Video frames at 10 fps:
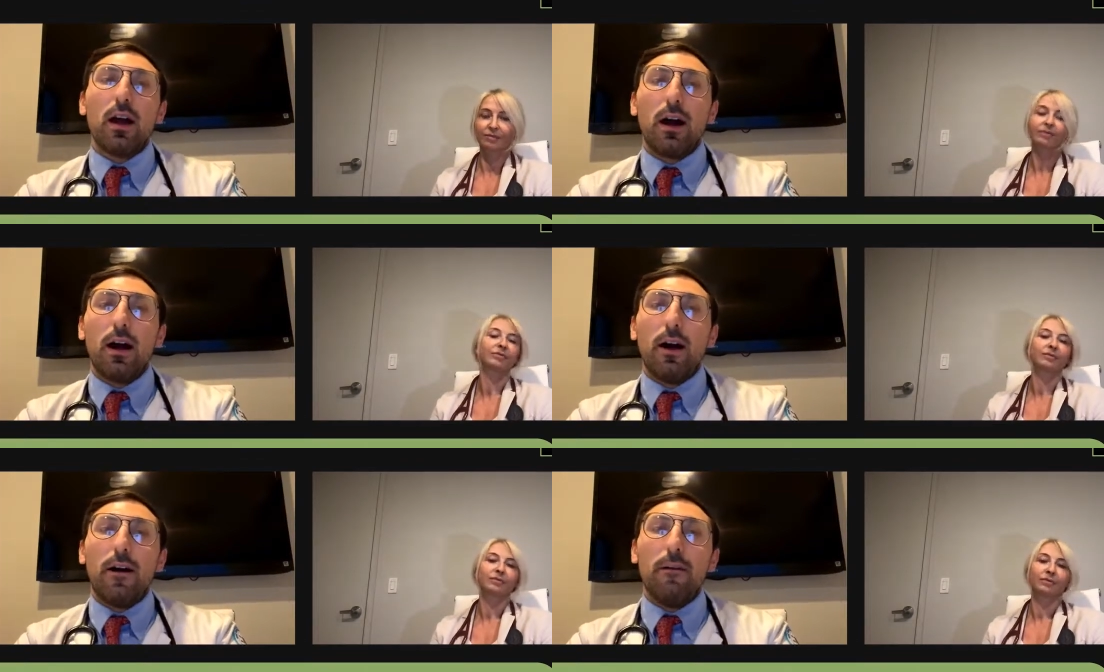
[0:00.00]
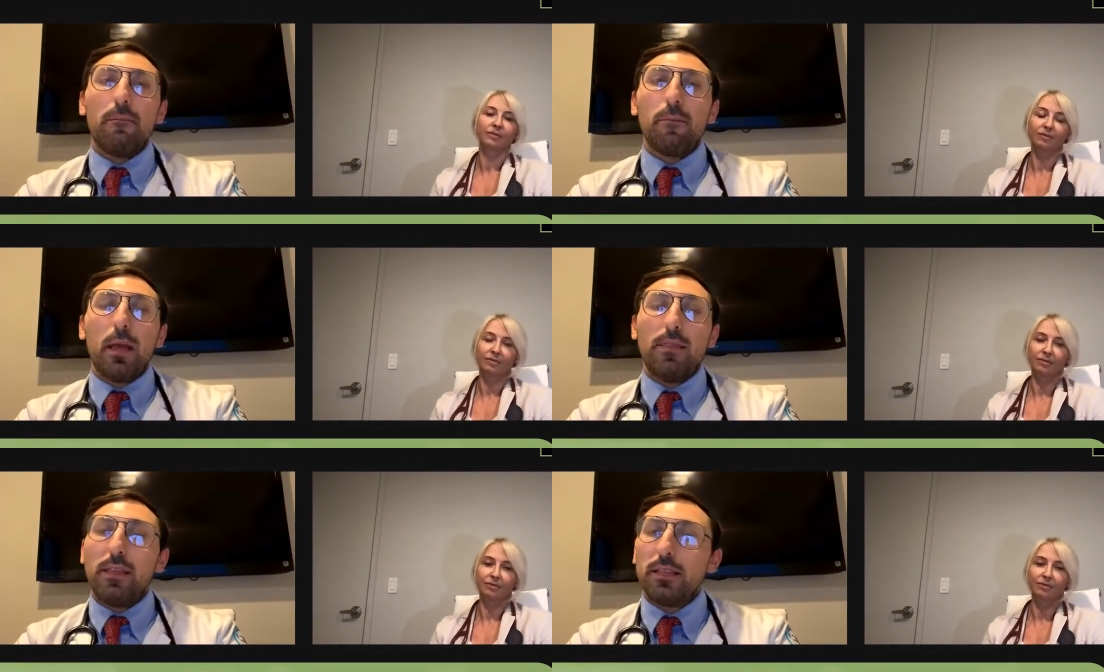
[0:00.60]
Speaker 1: um,
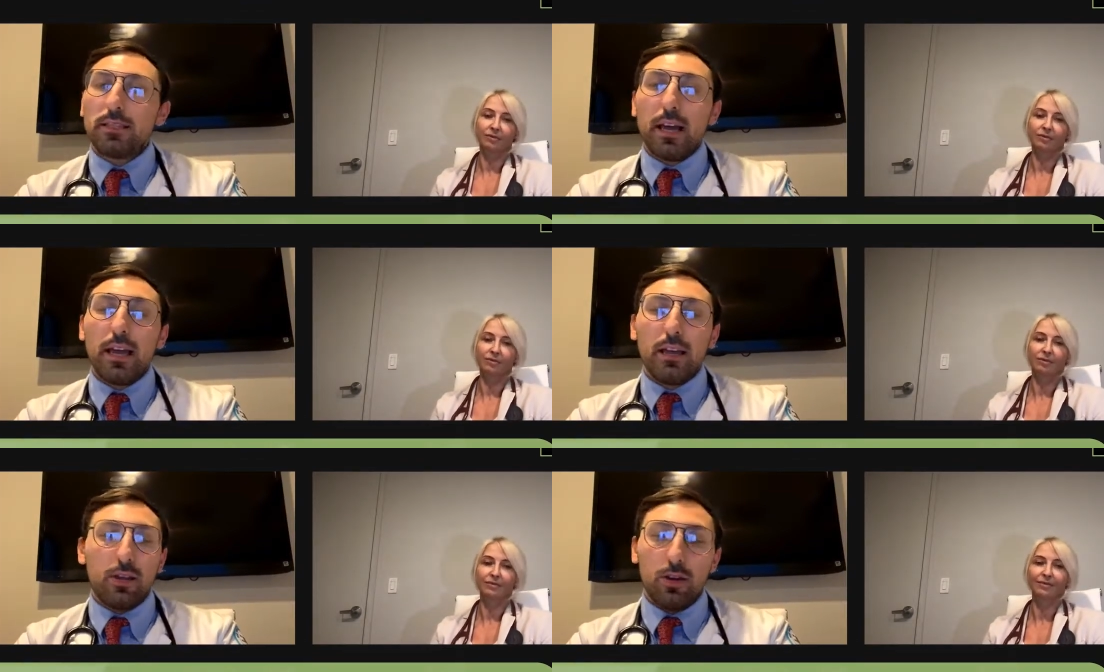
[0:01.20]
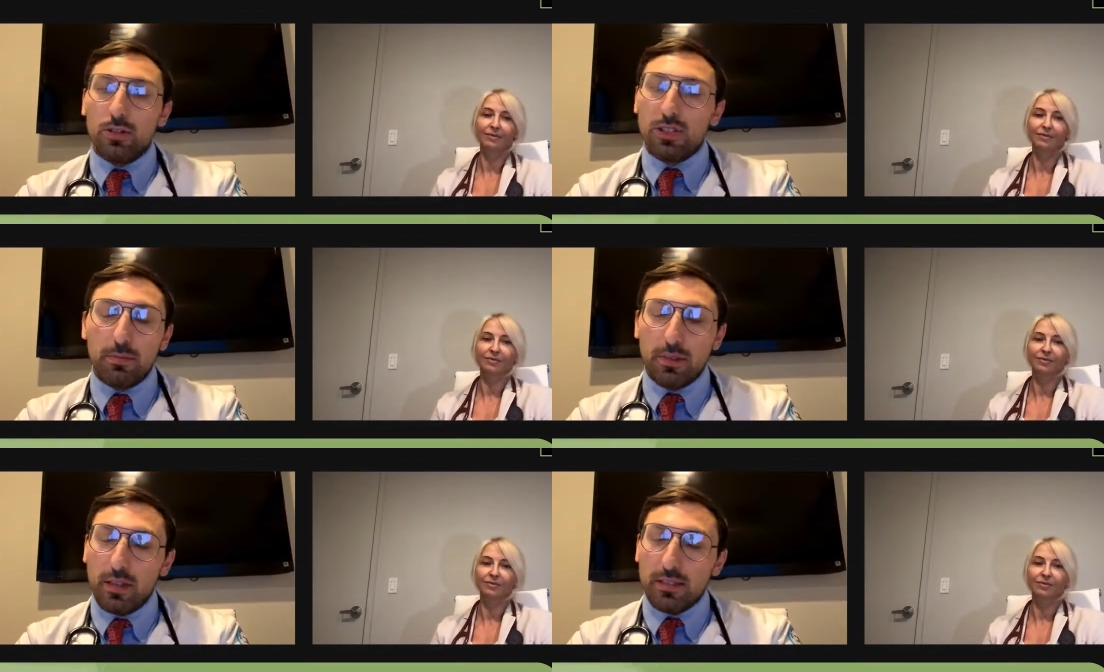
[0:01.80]
and these diet, you know, some
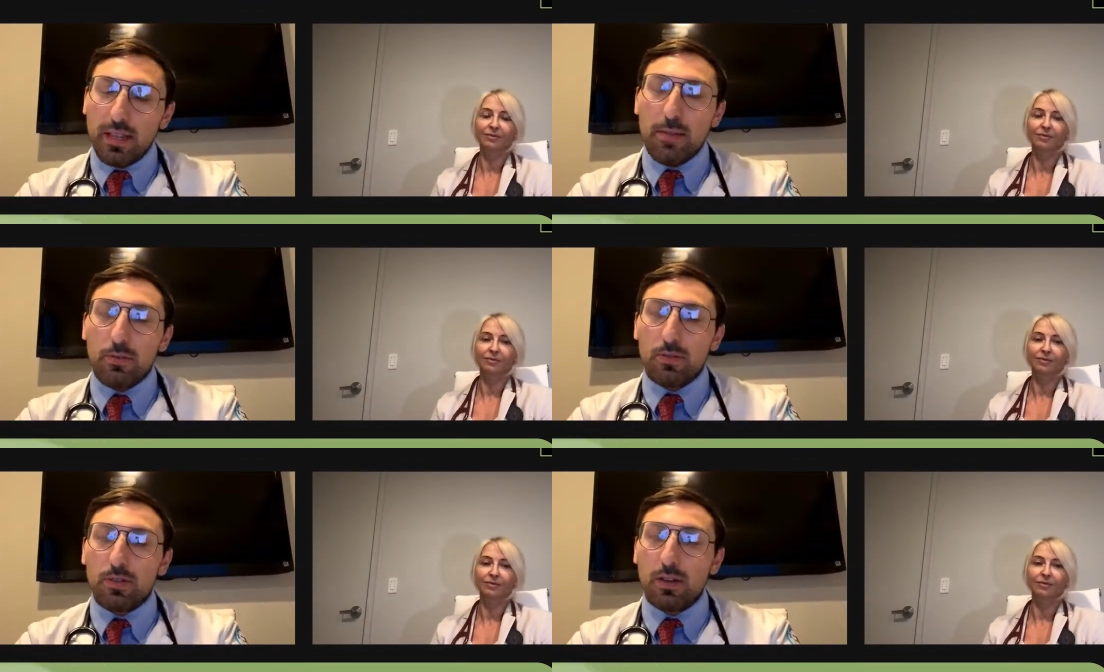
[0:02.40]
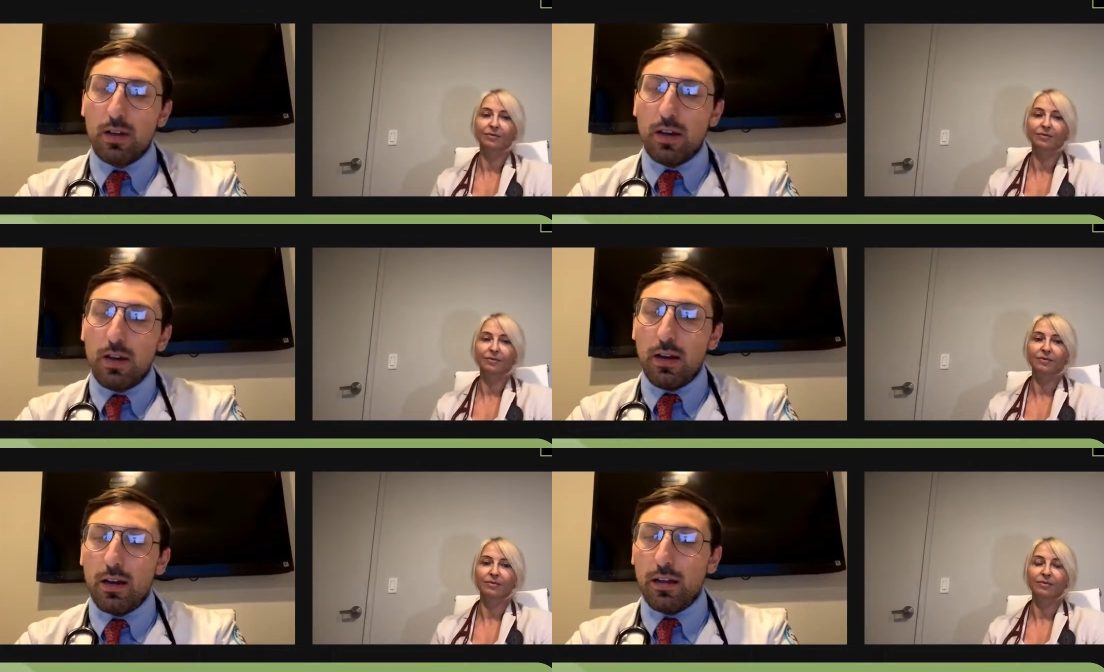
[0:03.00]
of the staples uh,
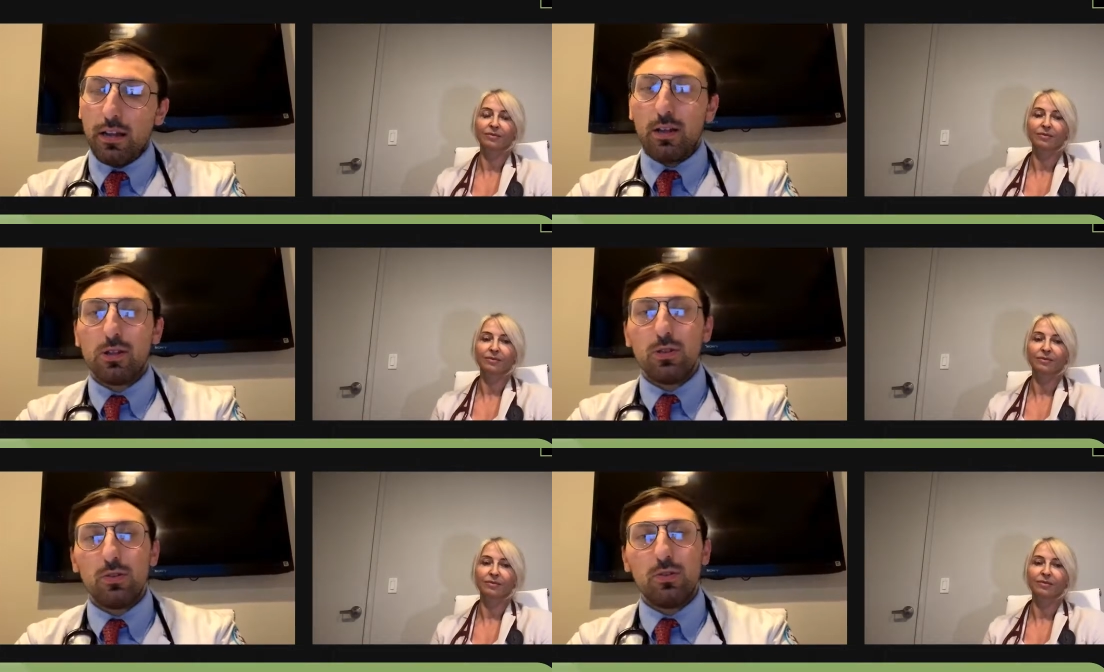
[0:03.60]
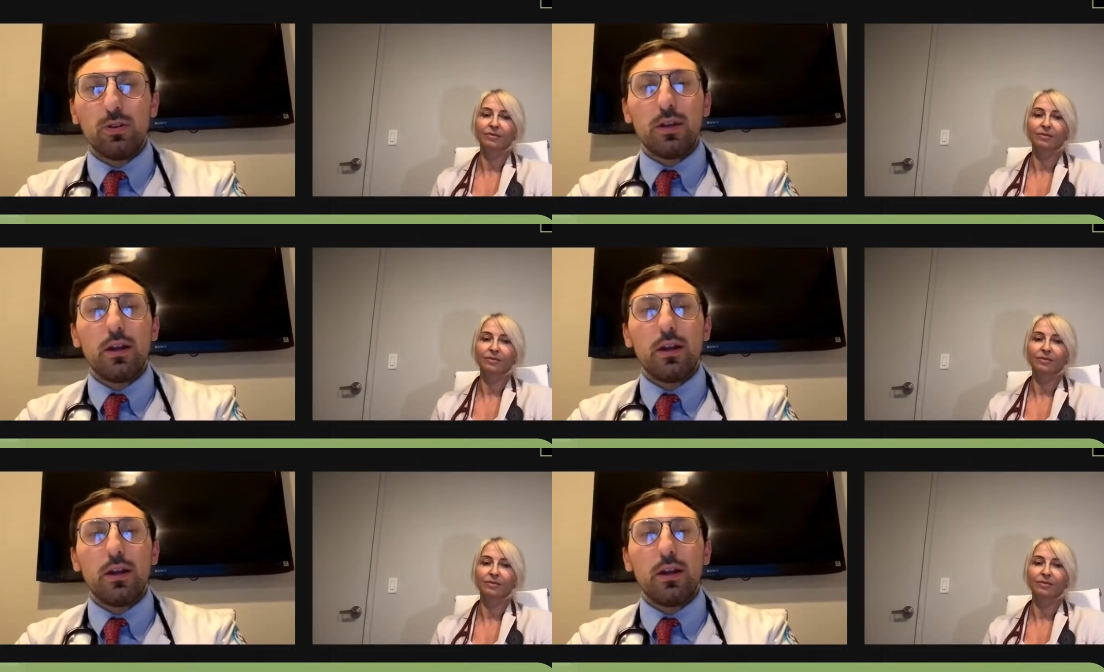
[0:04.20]
uh, include